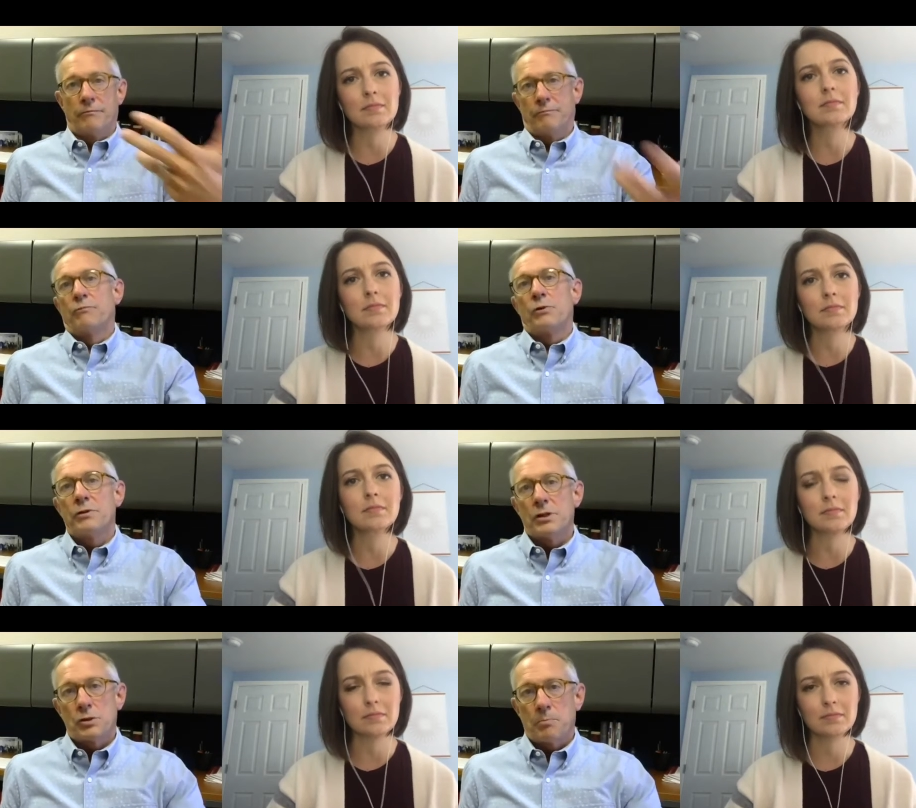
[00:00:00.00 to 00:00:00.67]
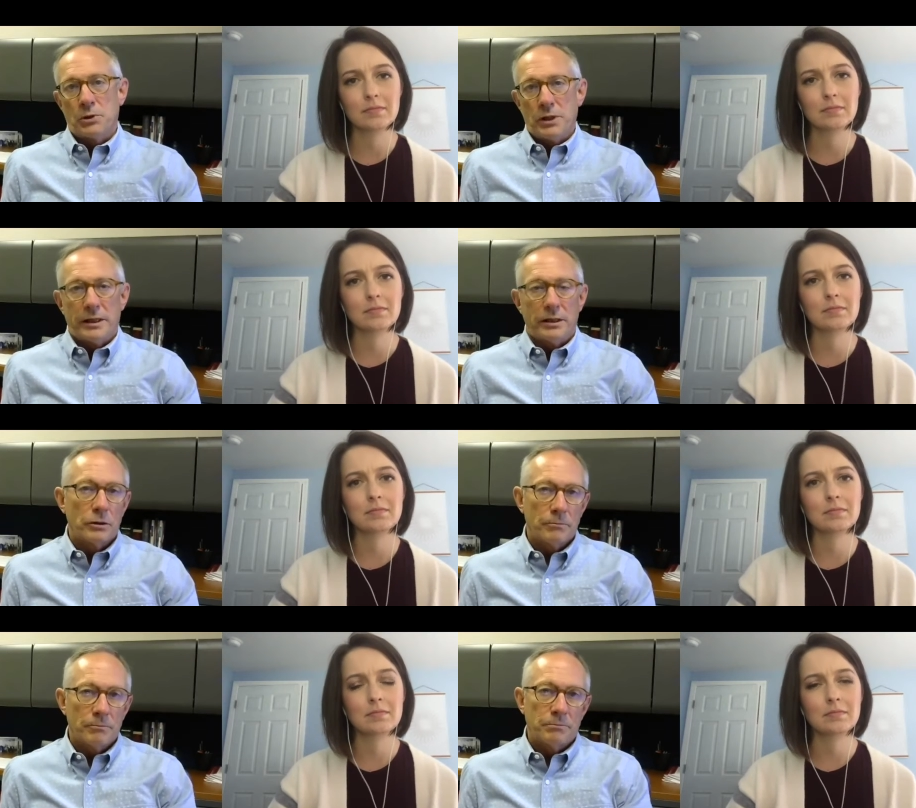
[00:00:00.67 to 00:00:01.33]
Speaker 1: for this
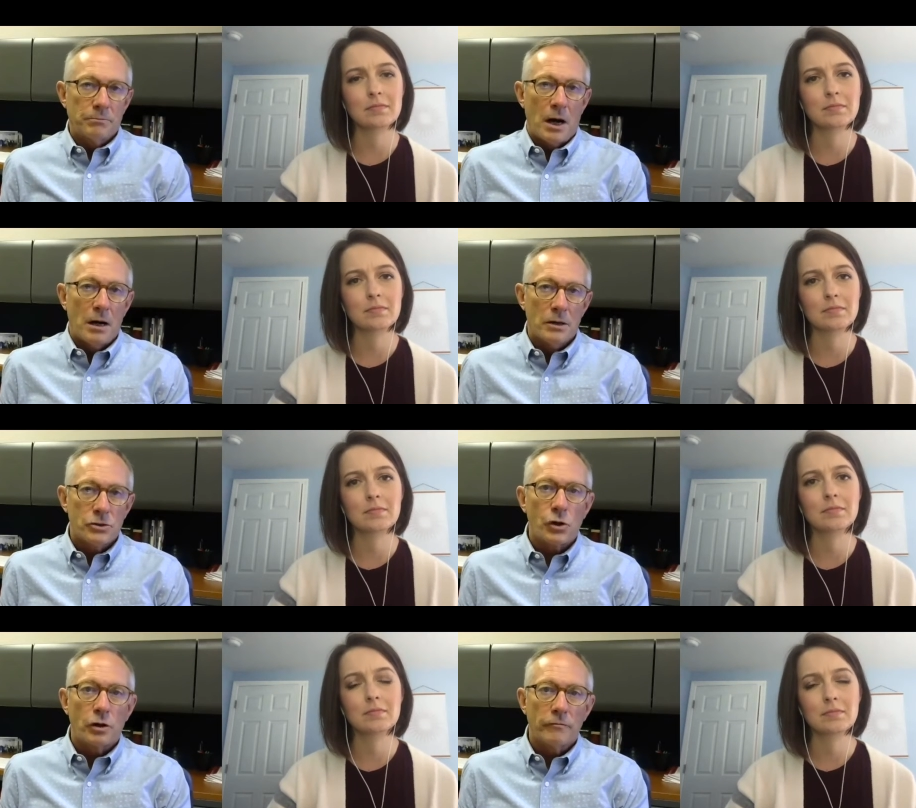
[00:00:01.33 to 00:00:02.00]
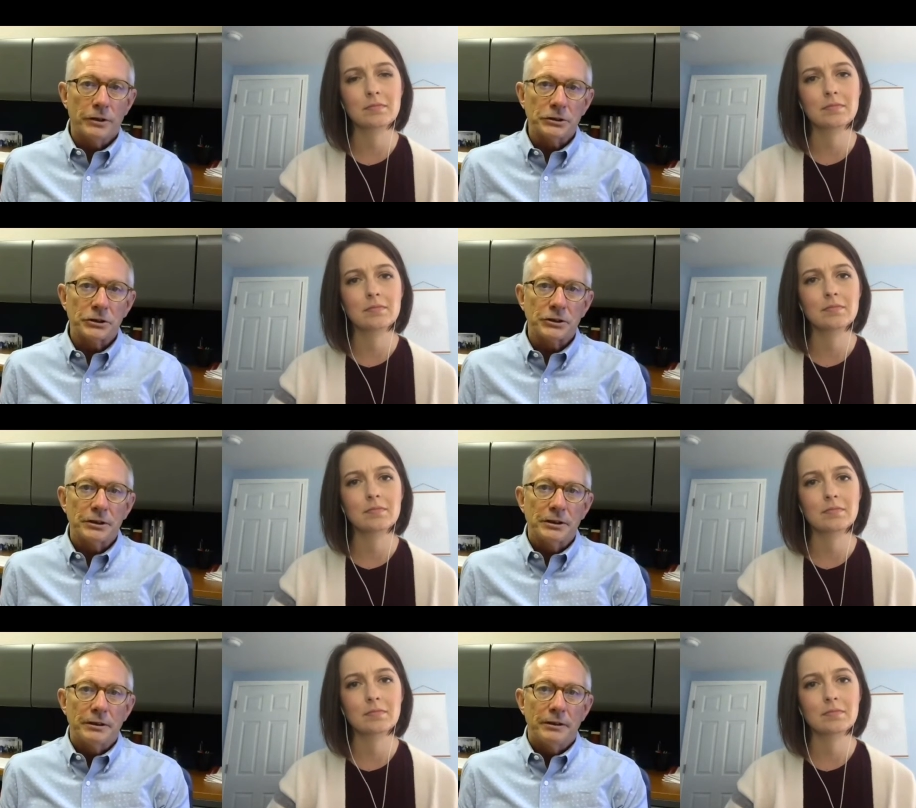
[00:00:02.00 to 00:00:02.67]
particular uh, service
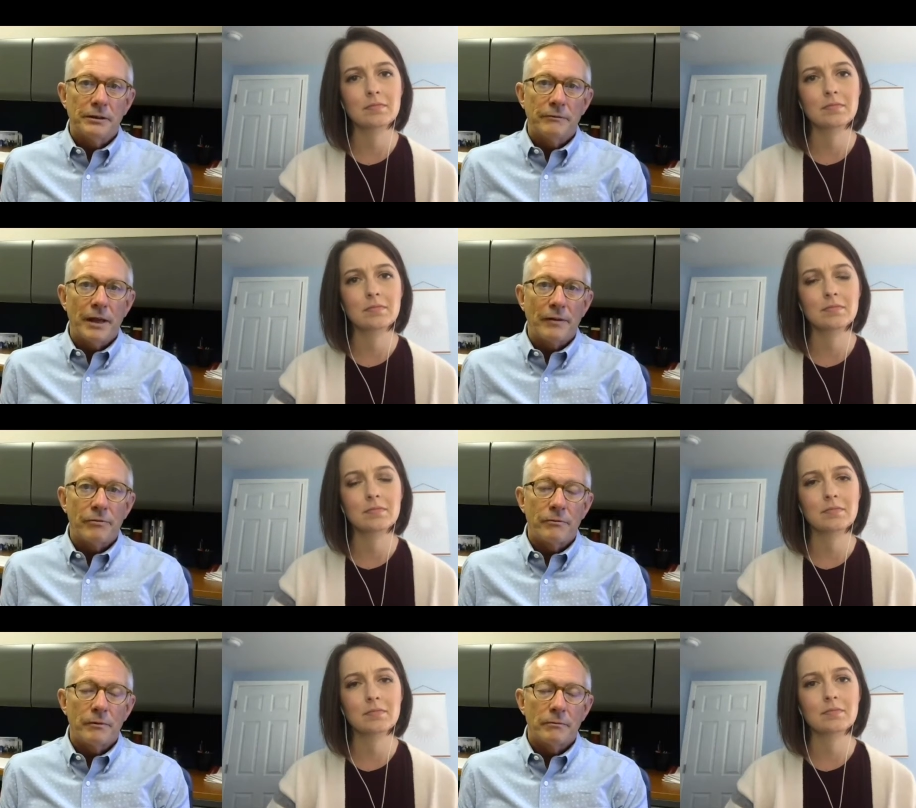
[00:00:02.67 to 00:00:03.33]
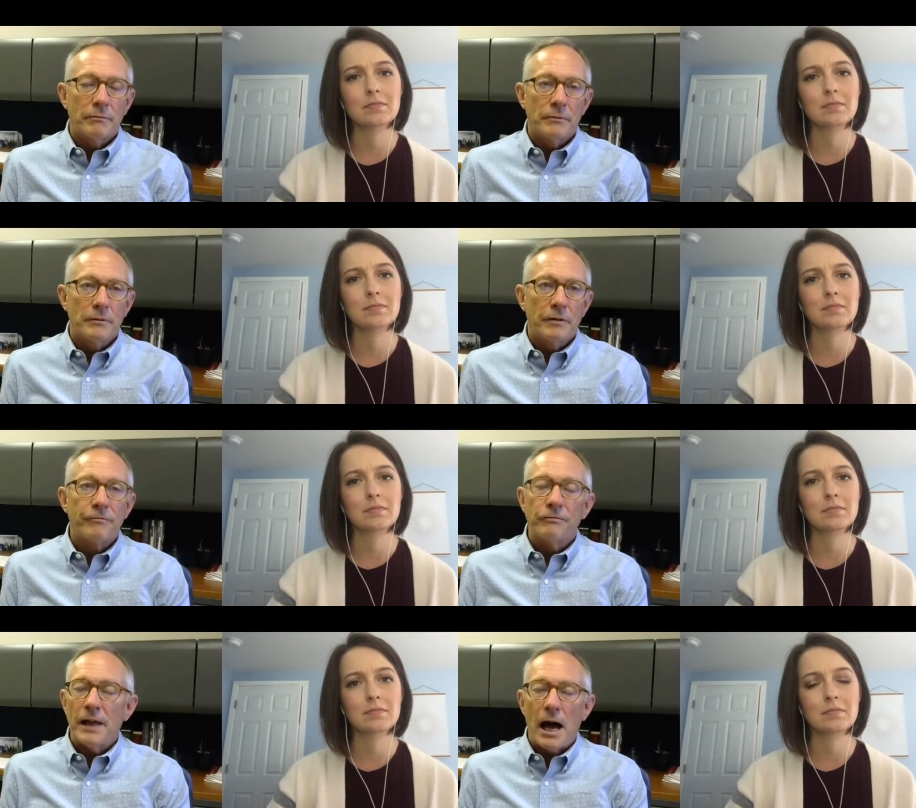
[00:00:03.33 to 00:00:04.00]
that the
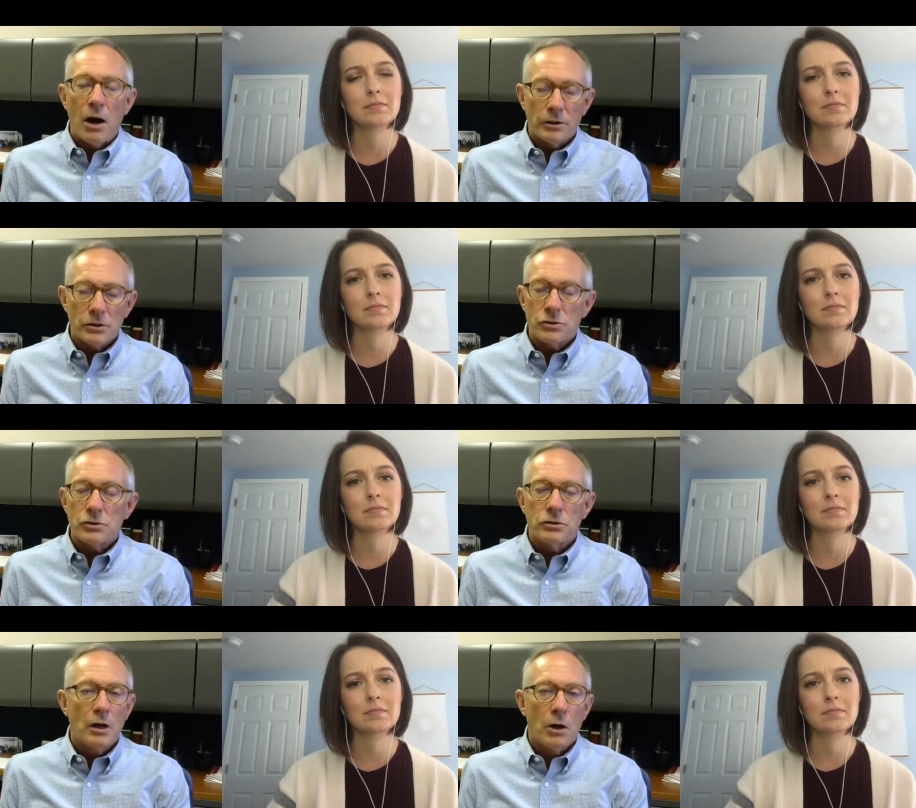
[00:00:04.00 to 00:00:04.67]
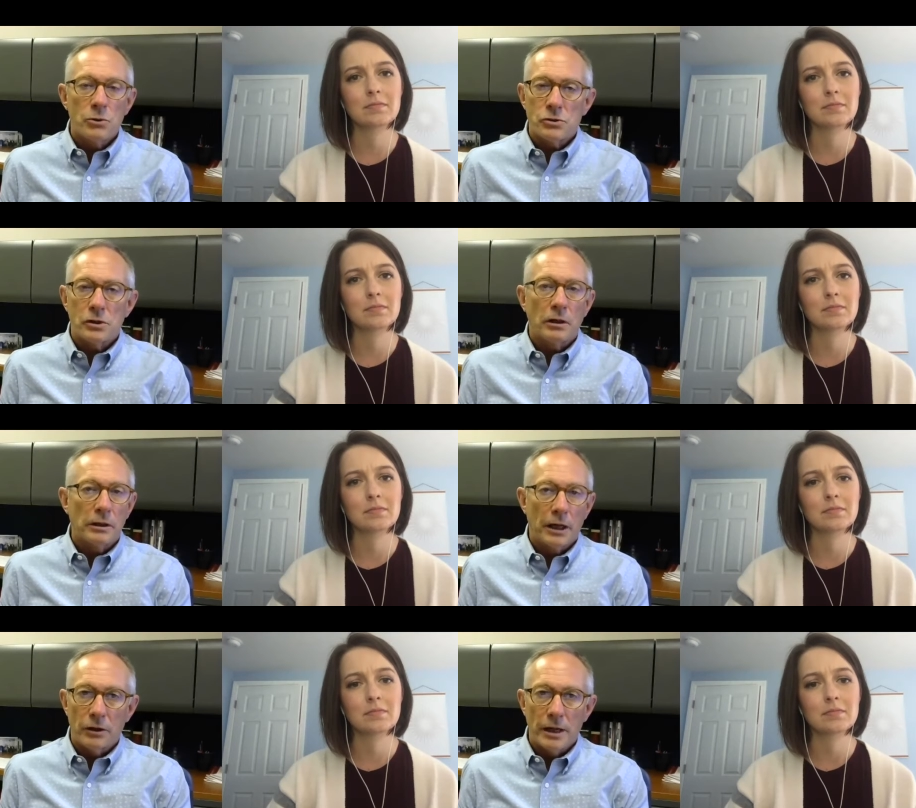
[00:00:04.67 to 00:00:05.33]
flautist knows the
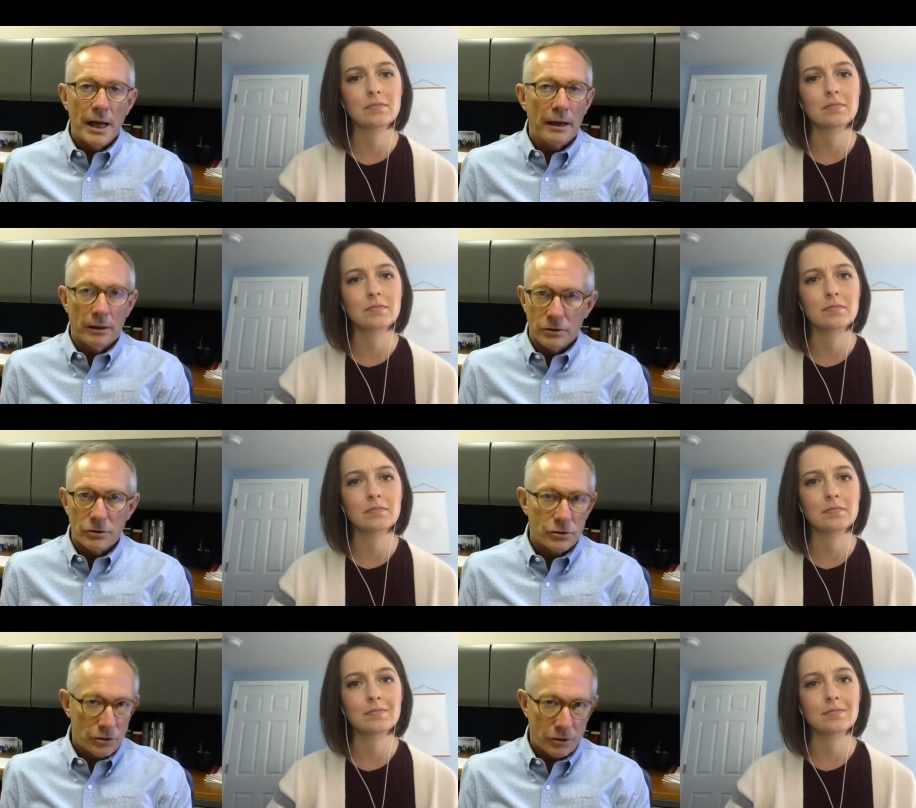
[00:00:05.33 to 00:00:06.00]
clarinetists